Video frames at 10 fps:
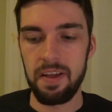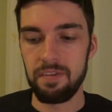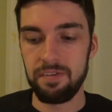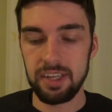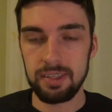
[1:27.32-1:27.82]

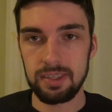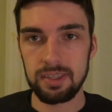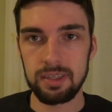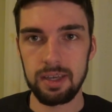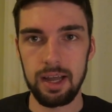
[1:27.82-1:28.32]

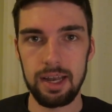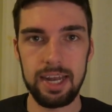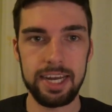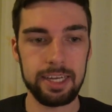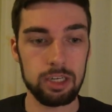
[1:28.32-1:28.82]
Vince
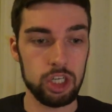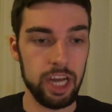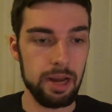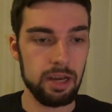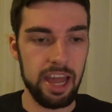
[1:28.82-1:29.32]
letting
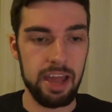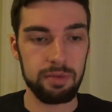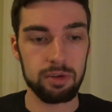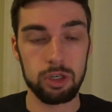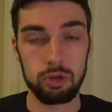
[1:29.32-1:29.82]
Shane
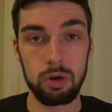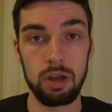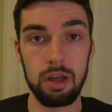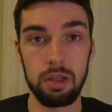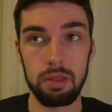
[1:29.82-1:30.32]
have control
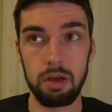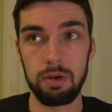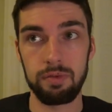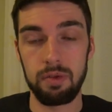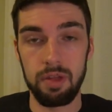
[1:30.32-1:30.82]

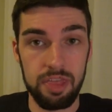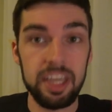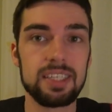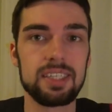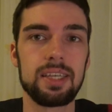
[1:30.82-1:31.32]
of
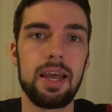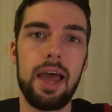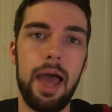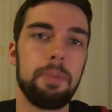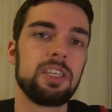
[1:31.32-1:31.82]
this
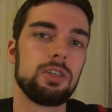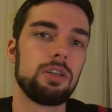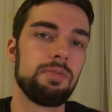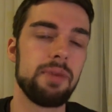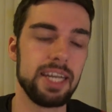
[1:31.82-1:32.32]
episode
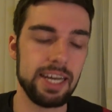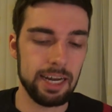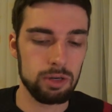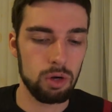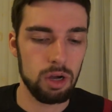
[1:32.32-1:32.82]
of Monday
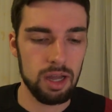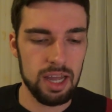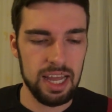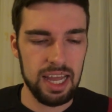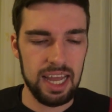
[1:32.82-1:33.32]
Night Raw
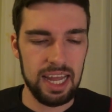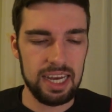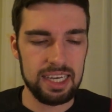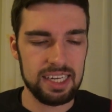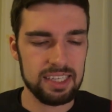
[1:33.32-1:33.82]

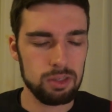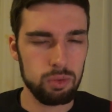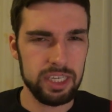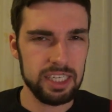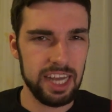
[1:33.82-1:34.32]
doesn't
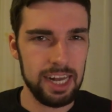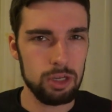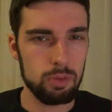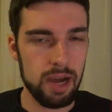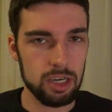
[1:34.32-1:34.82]
really tell
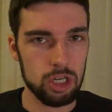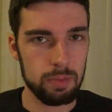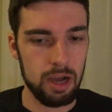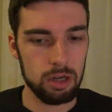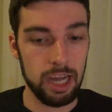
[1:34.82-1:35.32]
you much
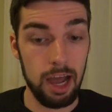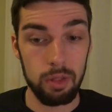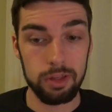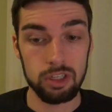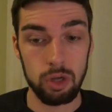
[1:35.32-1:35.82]
about how
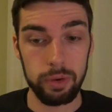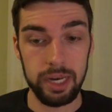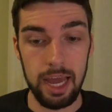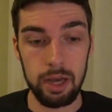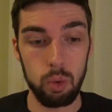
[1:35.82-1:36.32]
the
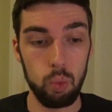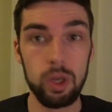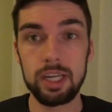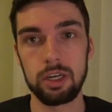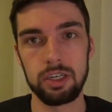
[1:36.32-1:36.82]
storyline
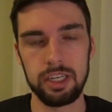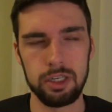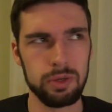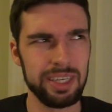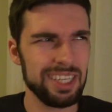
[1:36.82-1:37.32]
will
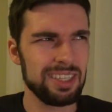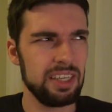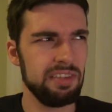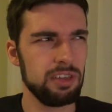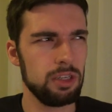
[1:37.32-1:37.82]
continue. It doesn't
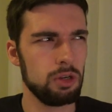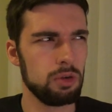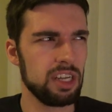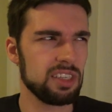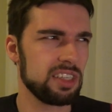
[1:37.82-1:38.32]
even,
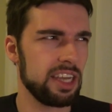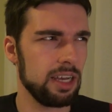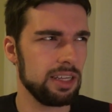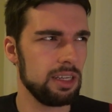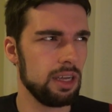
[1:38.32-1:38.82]

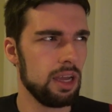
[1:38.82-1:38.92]
necessarily